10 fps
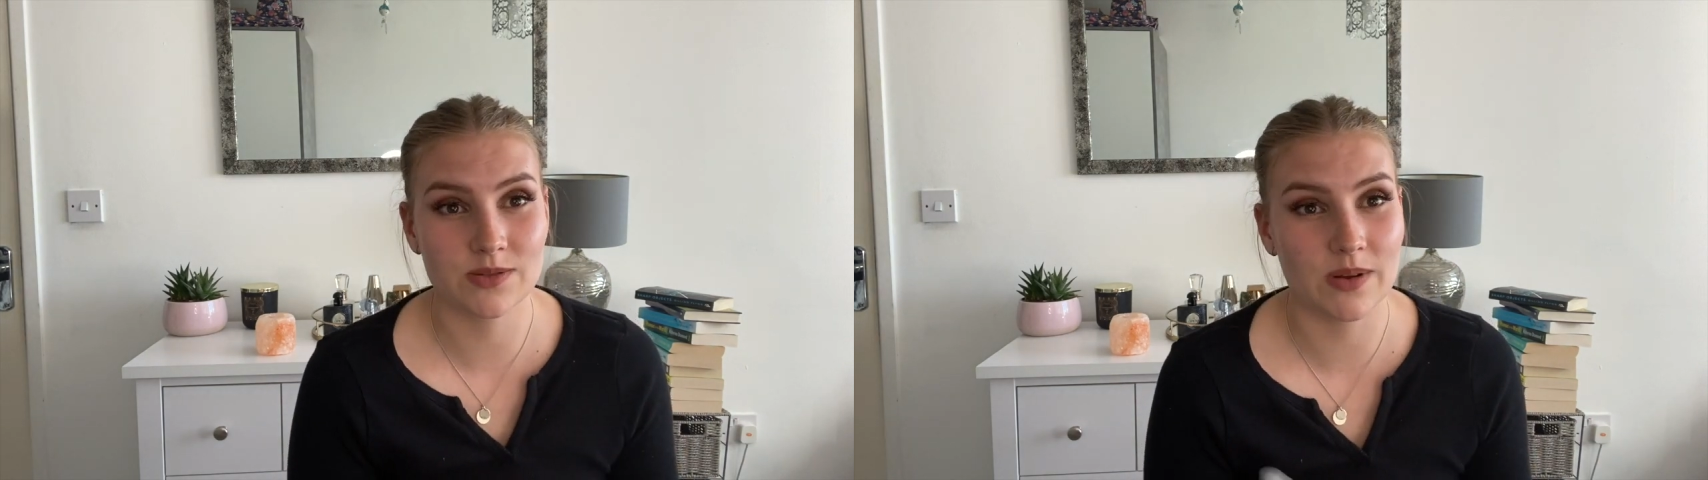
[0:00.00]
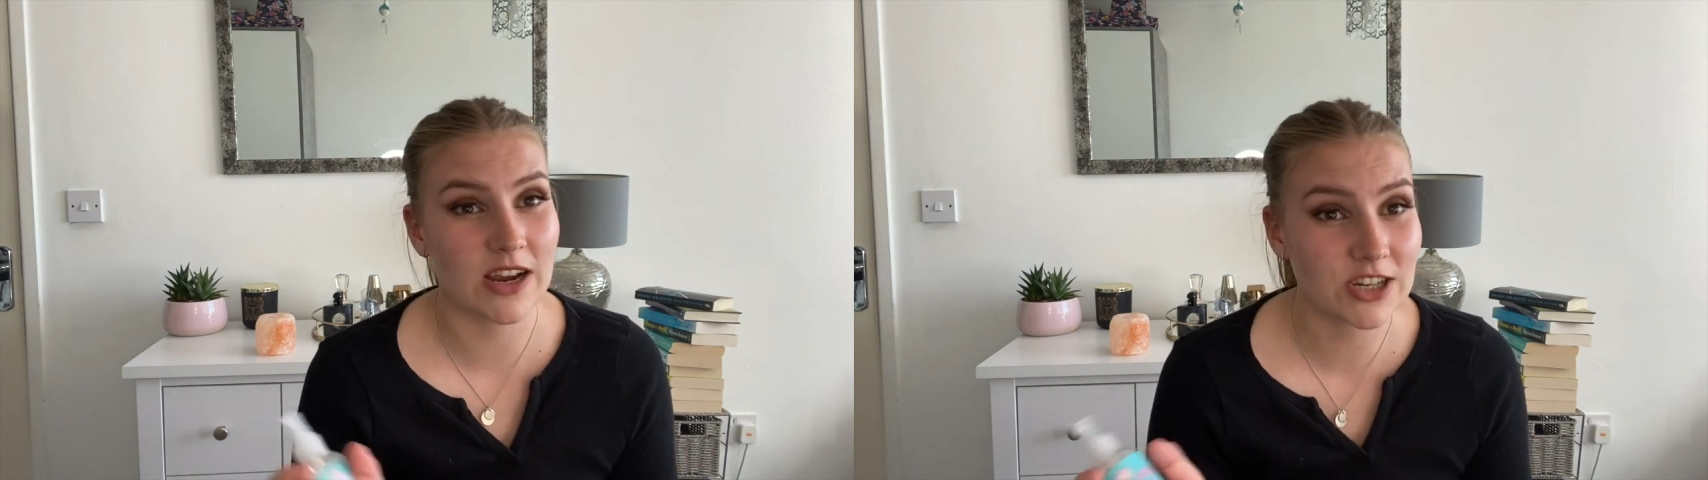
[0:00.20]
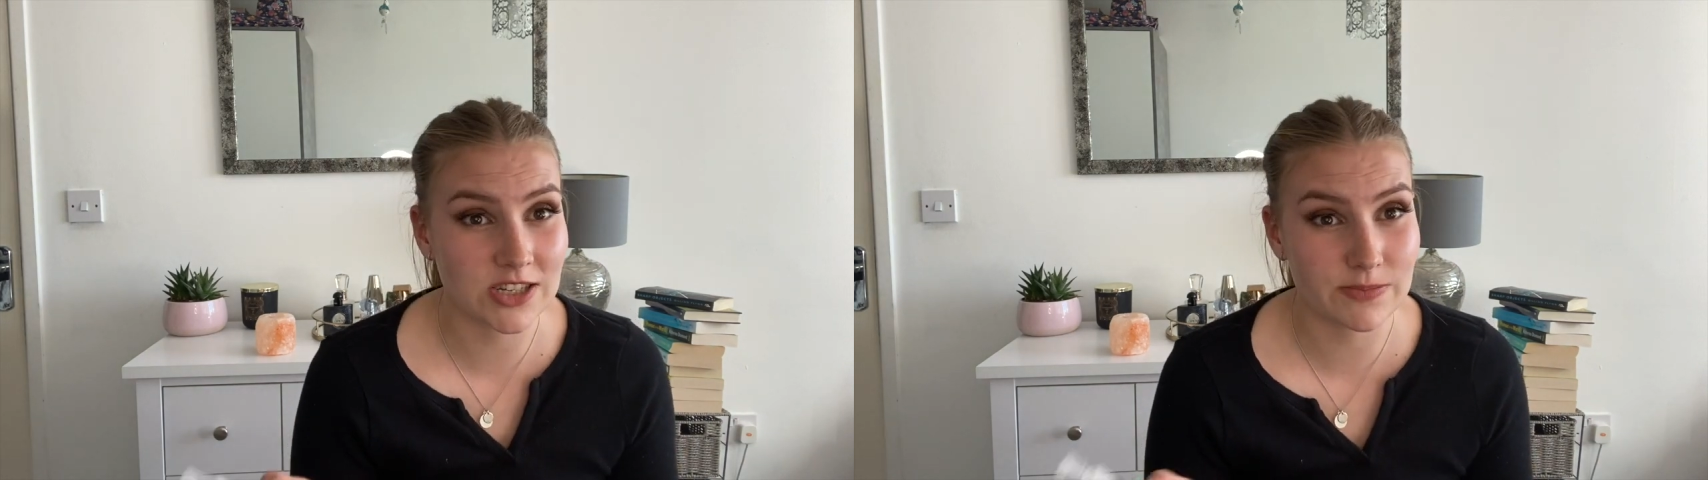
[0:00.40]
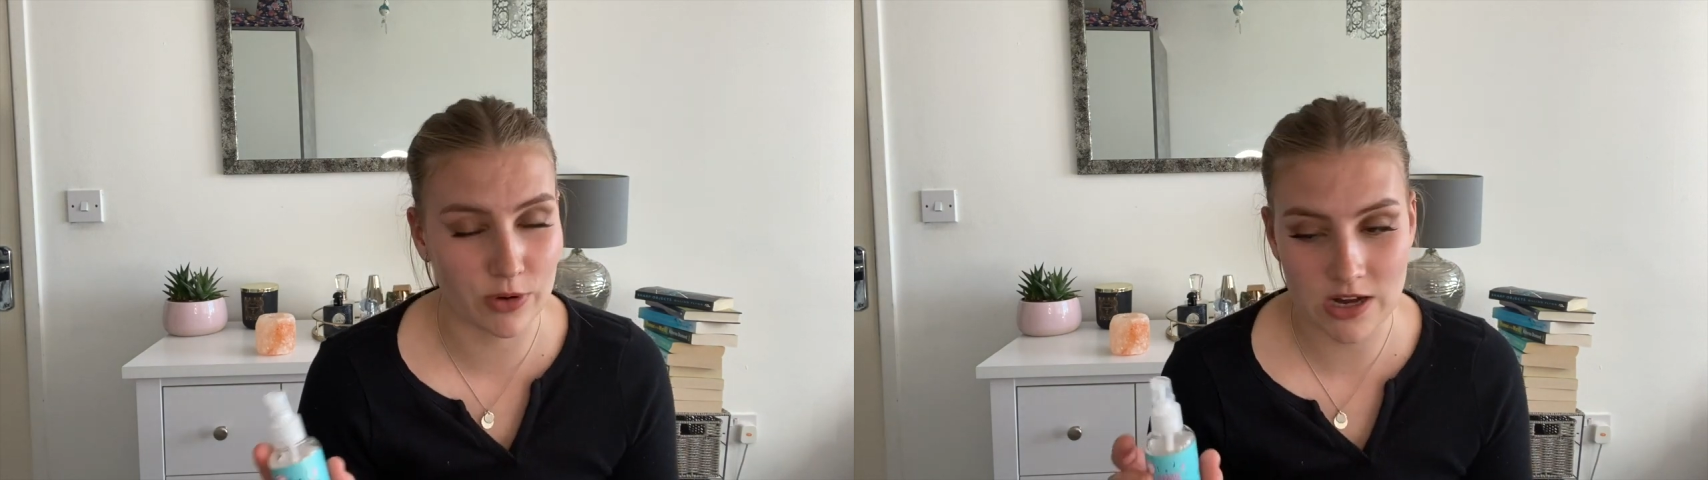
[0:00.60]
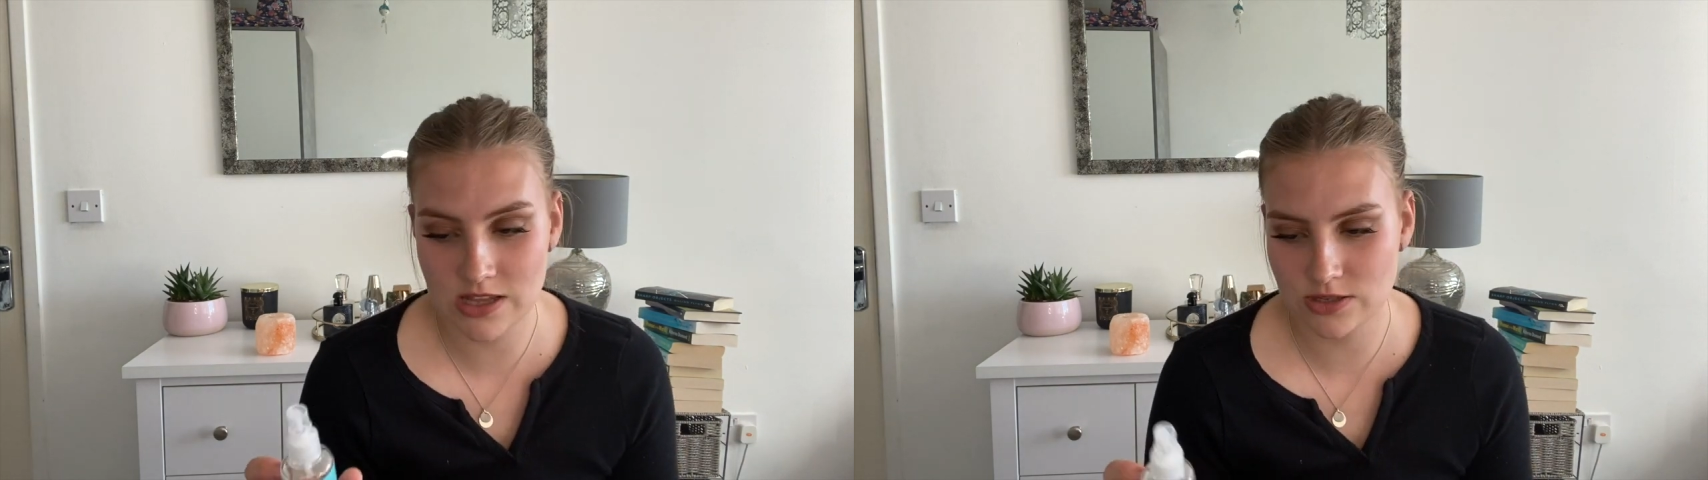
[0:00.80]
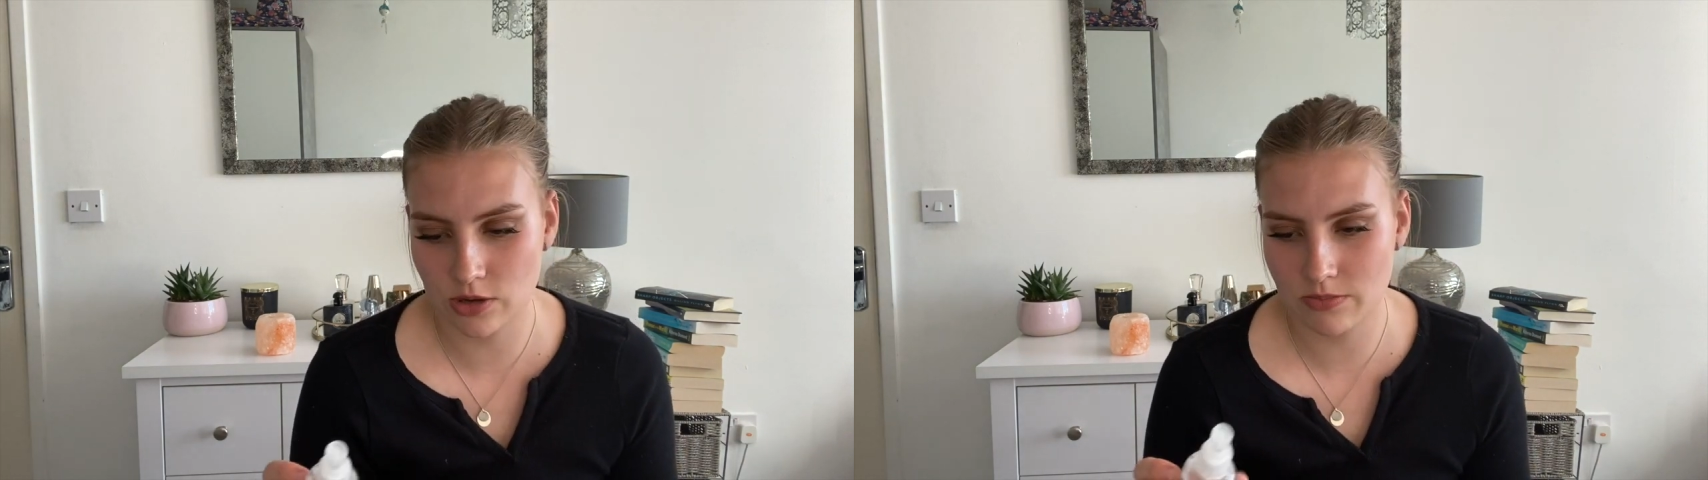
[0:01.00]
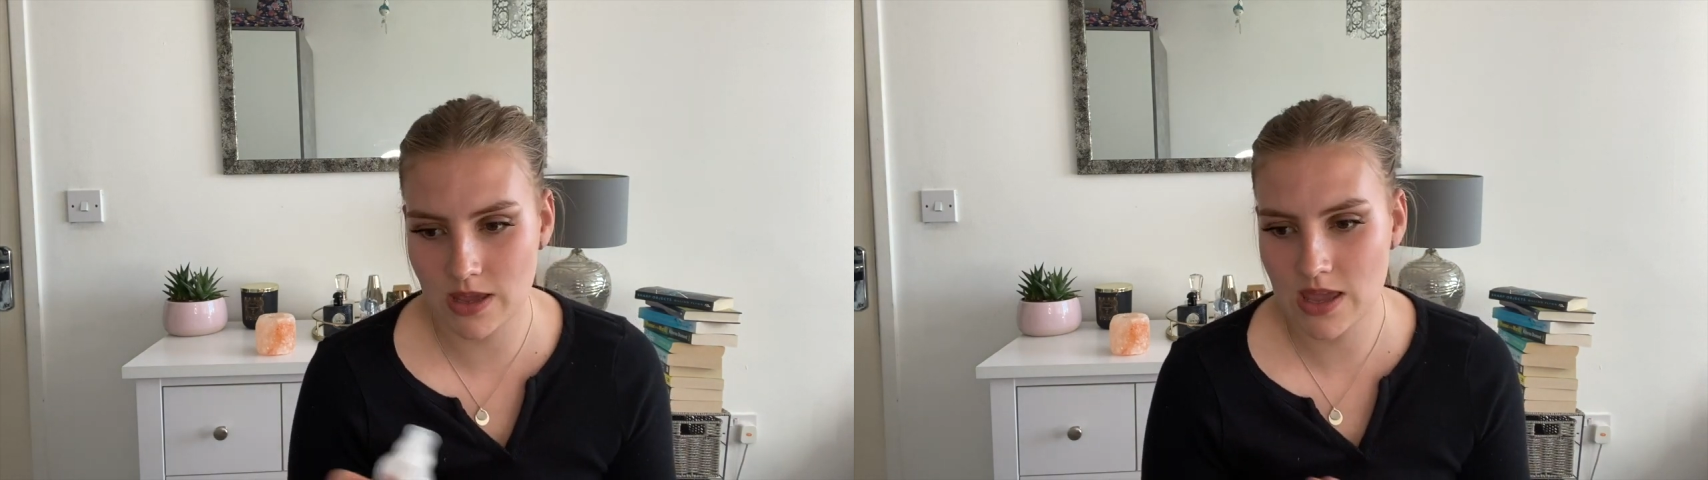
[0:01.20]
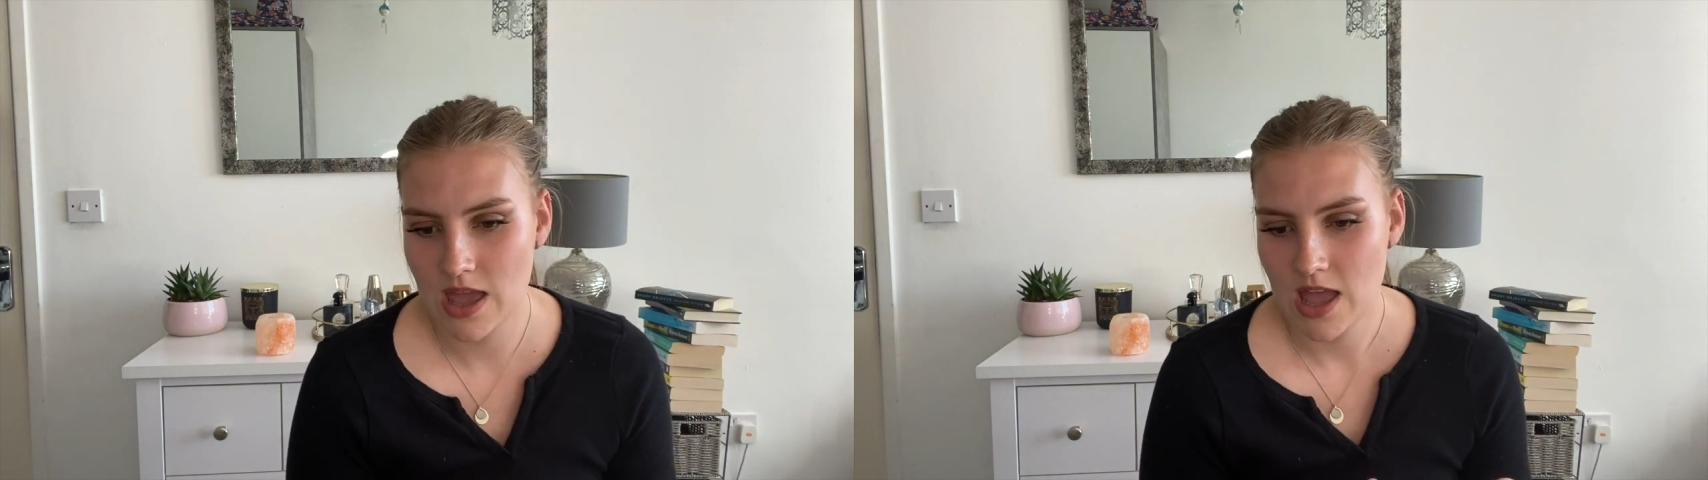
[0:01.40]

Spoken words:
so I actually sprayed this on me.